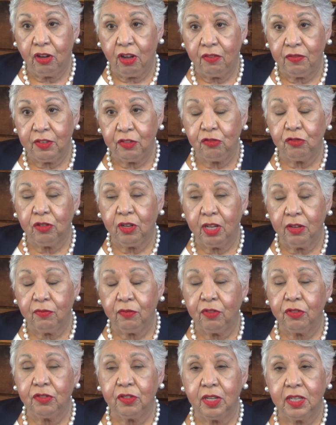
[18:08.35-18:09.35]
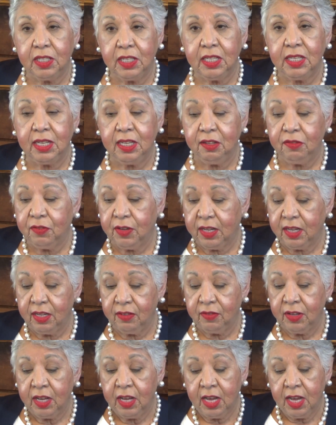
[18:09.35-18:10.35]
office, July 1st, 1985,